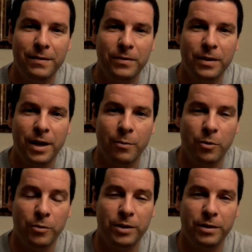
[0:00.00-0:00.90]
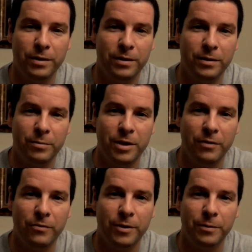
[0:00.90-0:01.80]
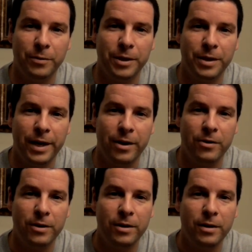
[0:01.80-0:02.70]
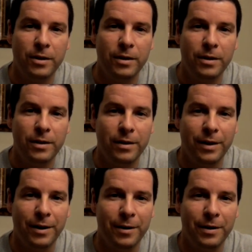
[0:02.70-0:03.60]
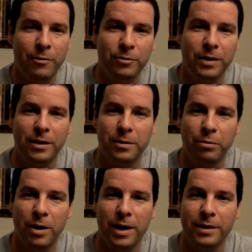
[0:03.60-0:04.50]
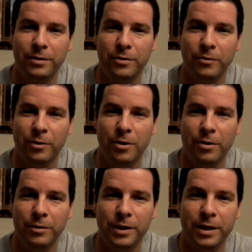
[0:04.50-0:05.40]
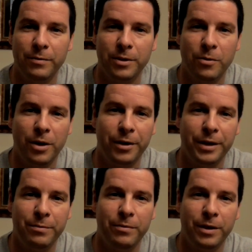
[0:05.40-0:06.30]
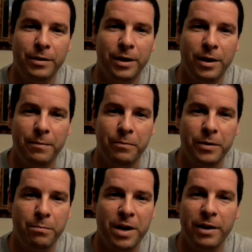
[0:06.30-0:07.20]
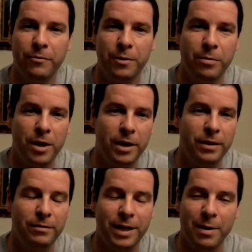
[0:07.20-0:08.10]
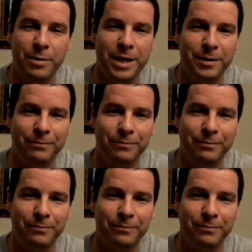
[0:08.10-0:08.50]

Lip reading: camera, which this is being filmed with now, I was not surprised overall at the image quality, but bang for the buck, can't beat it.